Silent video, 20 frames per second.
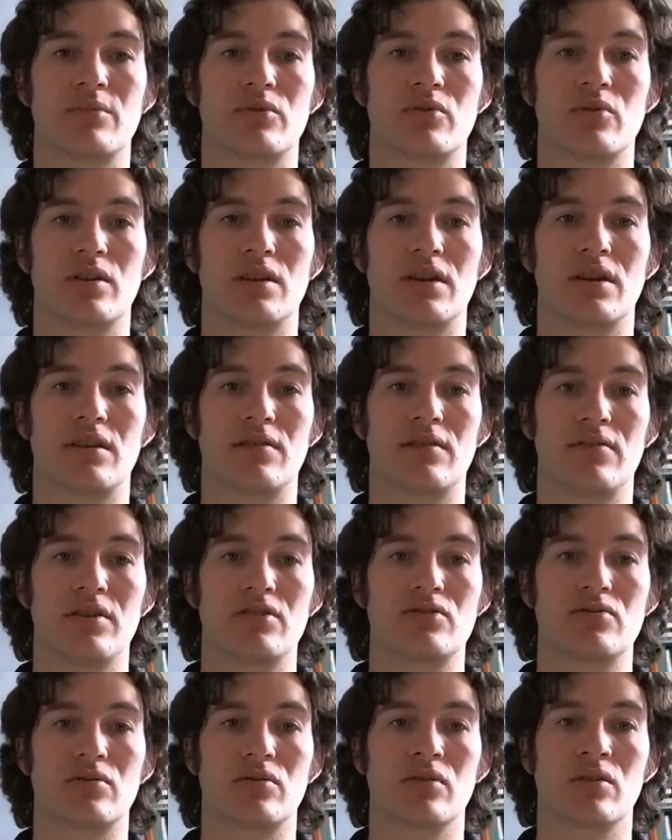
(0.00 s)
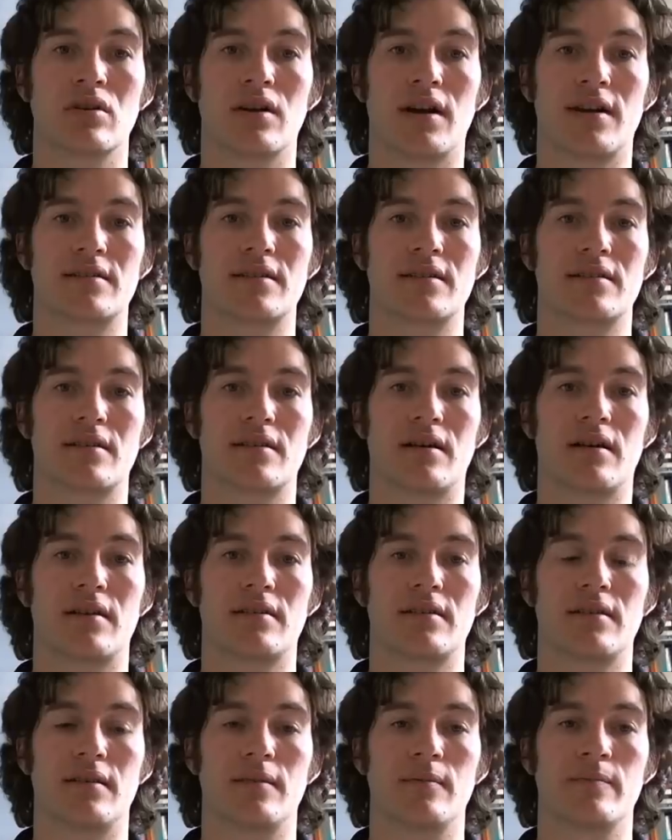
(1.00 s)
between the individual and
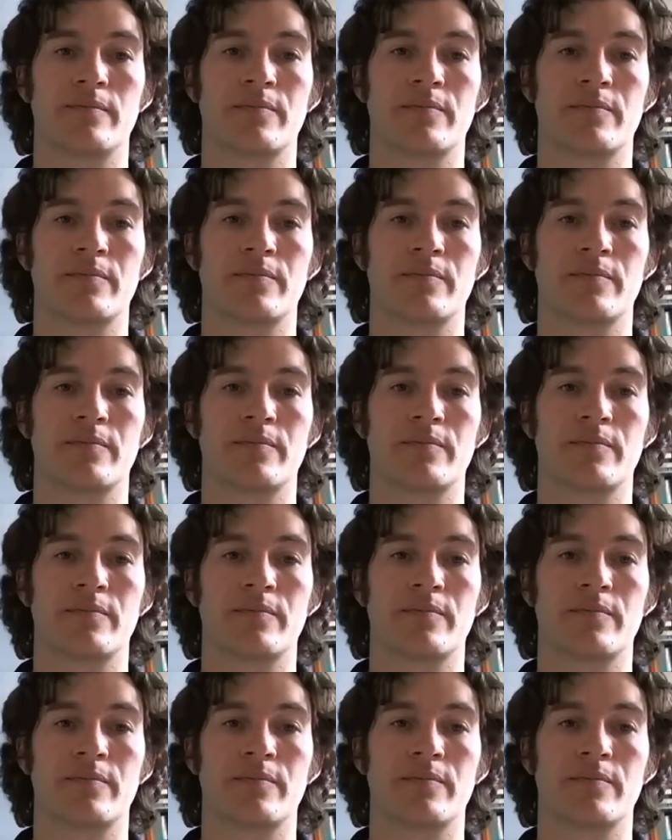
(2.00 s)
society.